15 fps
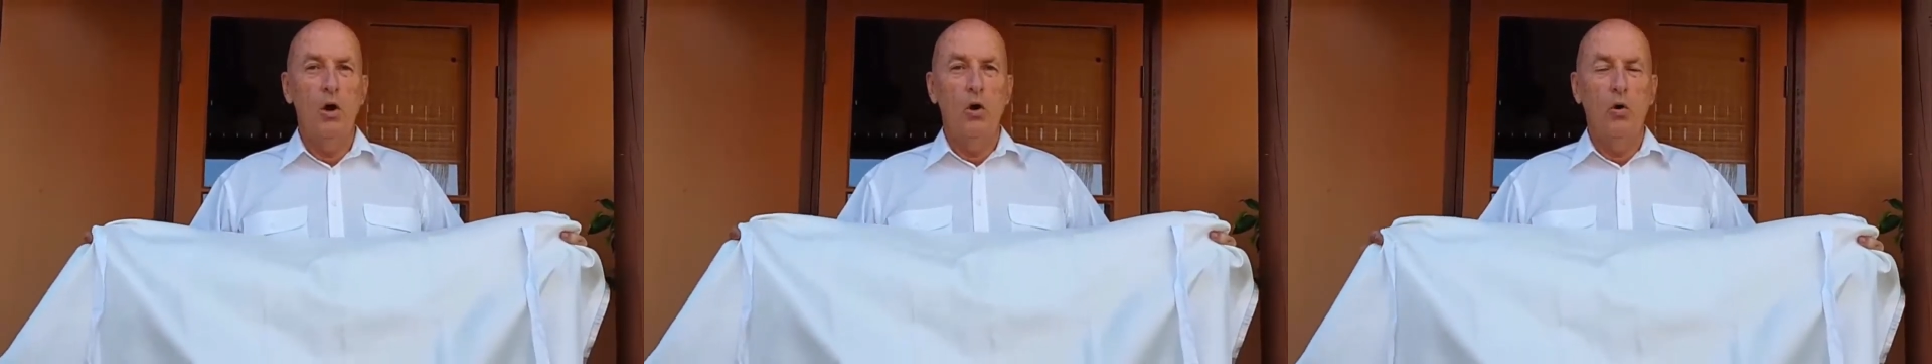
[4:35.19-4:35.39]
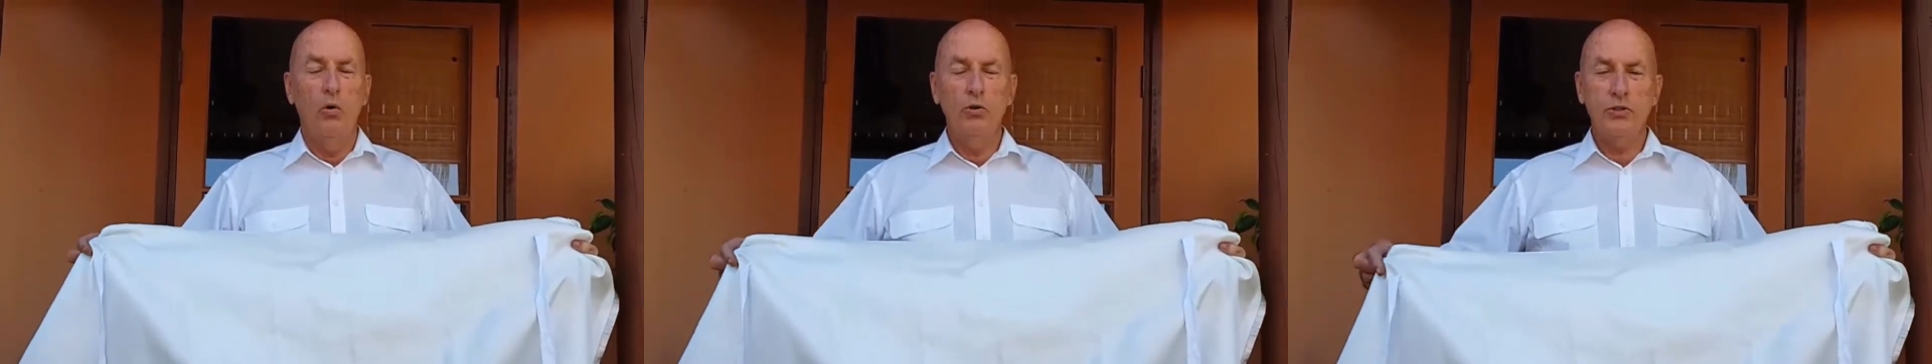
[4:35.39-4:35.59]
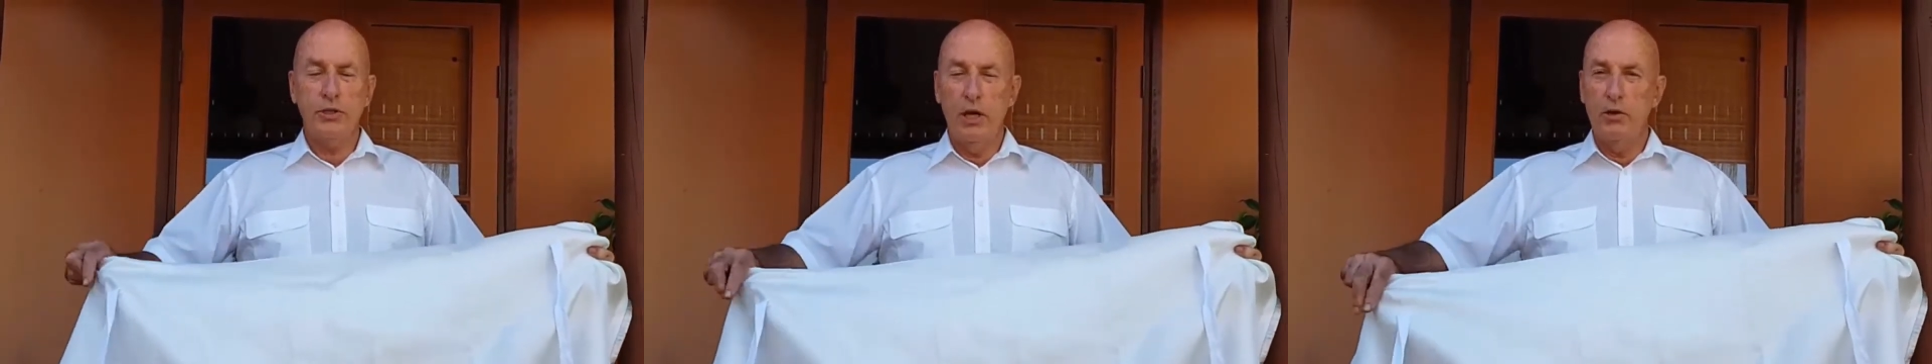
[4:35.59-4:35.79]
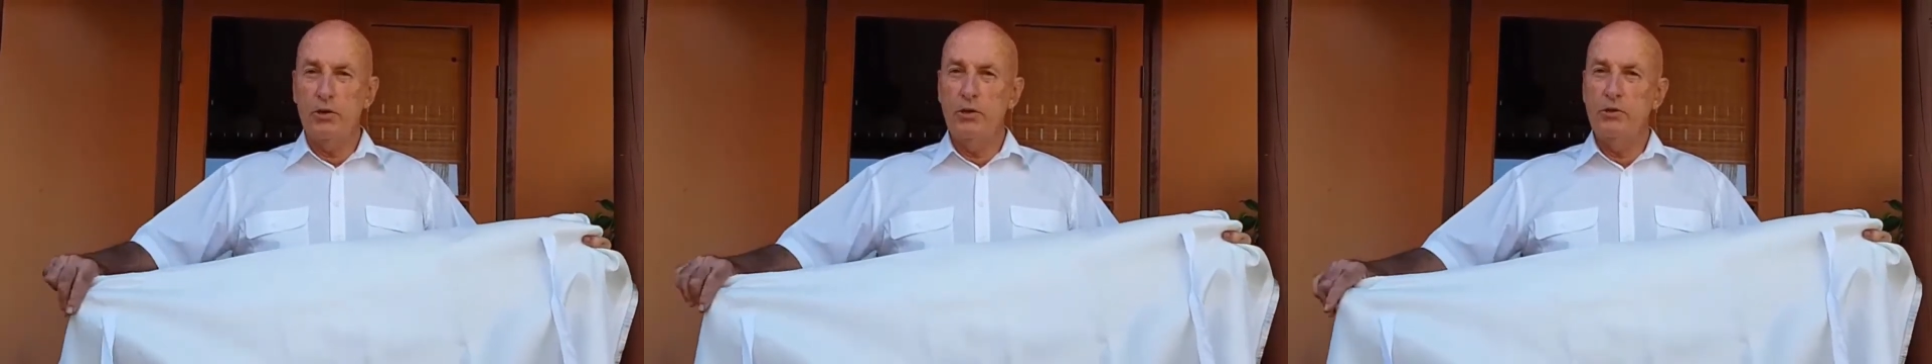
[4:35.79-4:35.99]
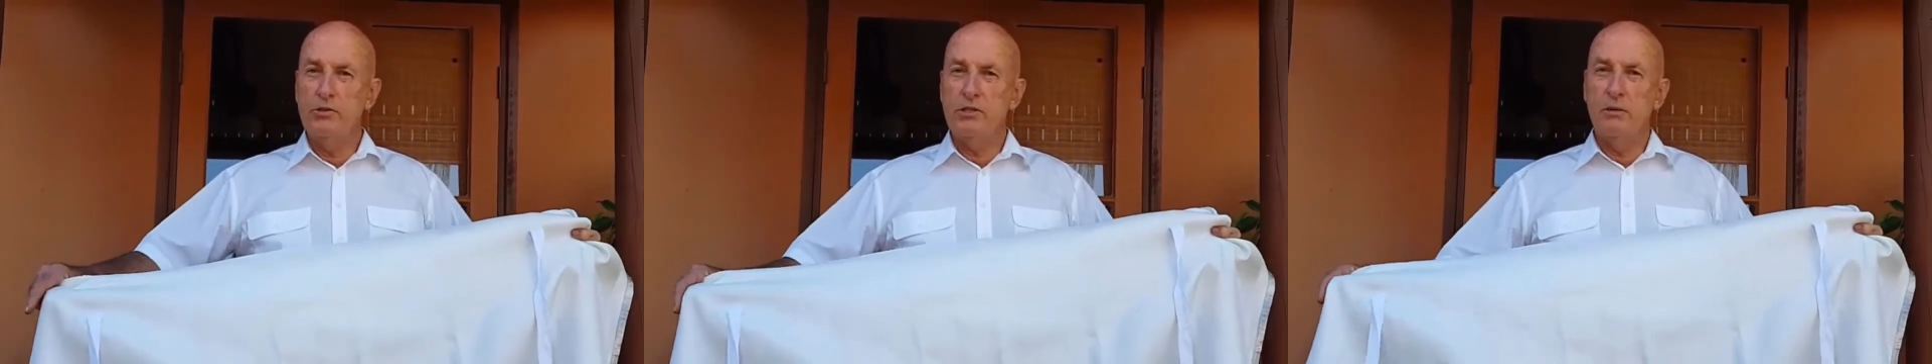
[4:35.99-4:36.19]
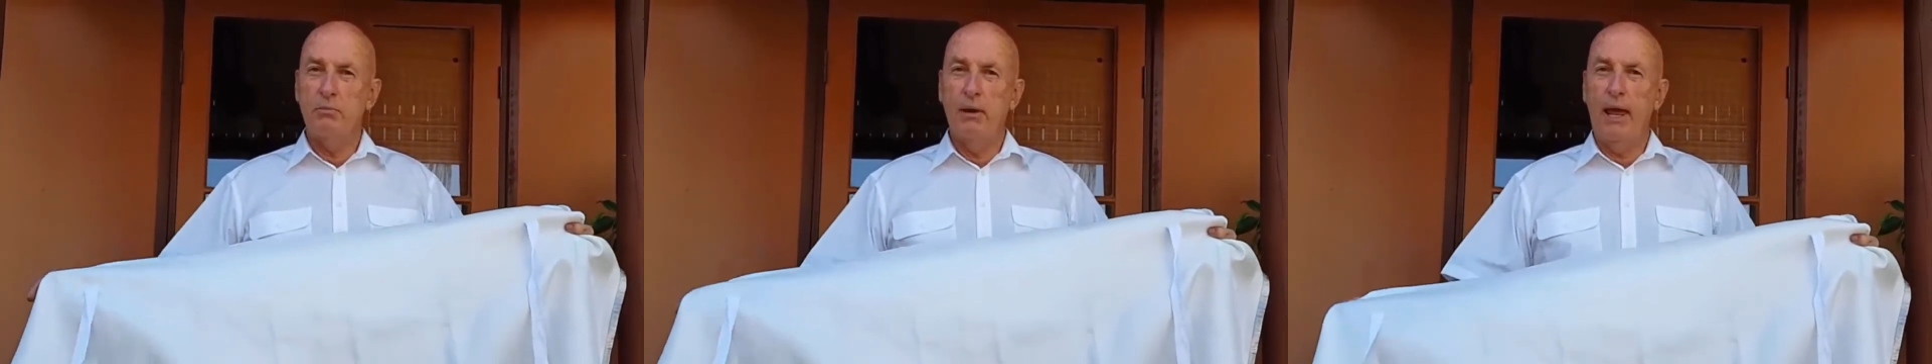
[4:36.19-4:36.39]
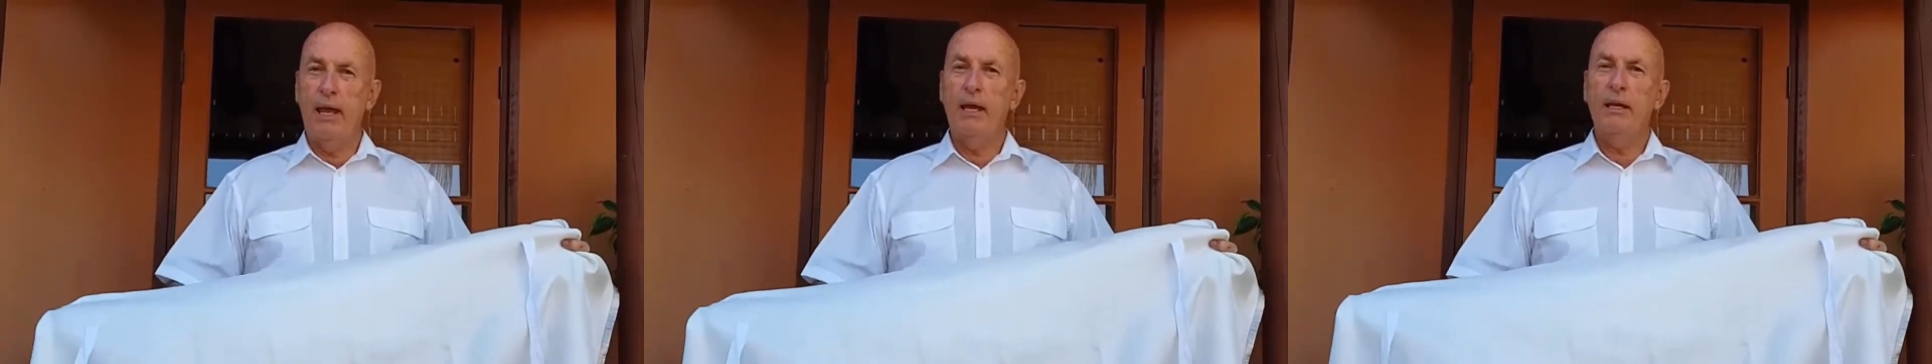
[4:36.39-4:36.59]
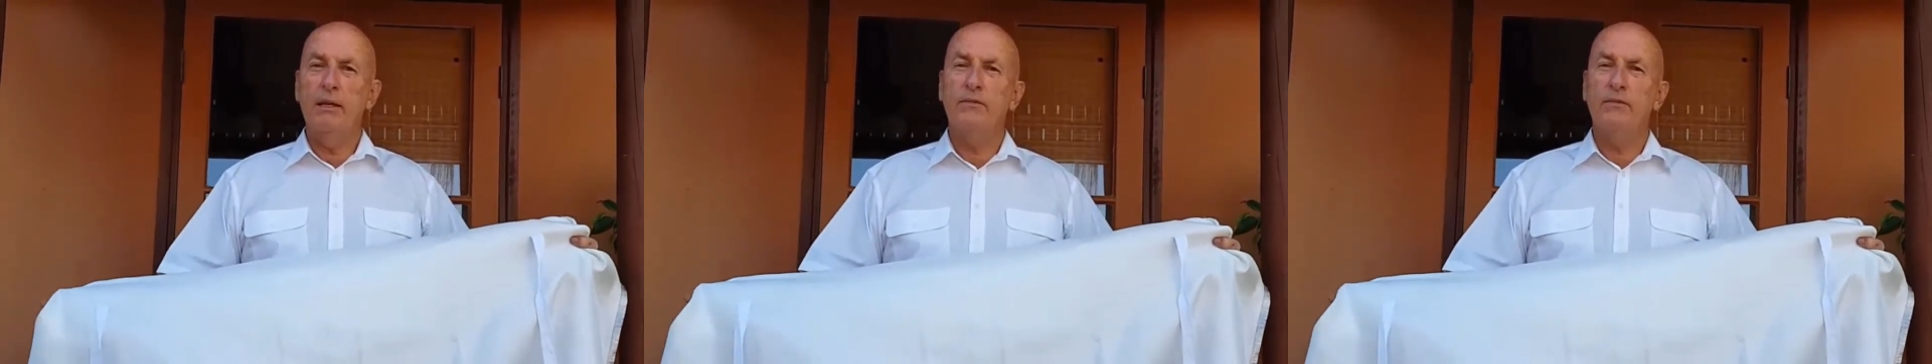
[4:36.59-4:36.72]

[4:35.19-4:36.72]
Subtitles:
Also use the blanket